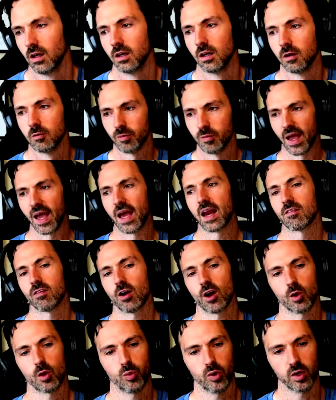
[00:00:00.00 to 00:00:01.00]
man, I've
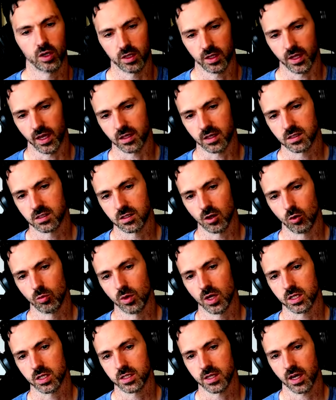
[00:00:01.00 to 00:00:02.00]
already put like so
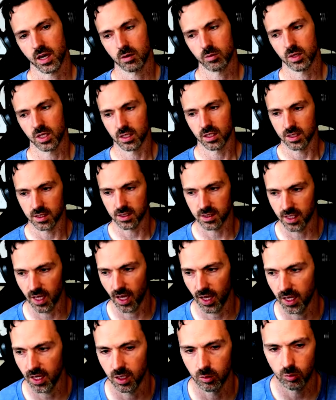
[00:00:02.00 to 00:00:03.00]
much time into this
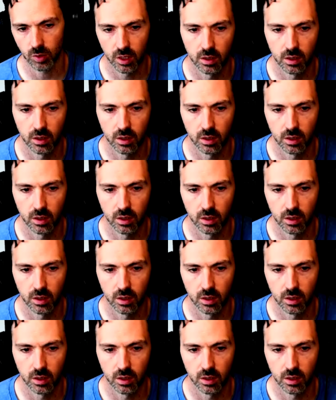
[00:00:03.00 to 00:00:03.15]
game.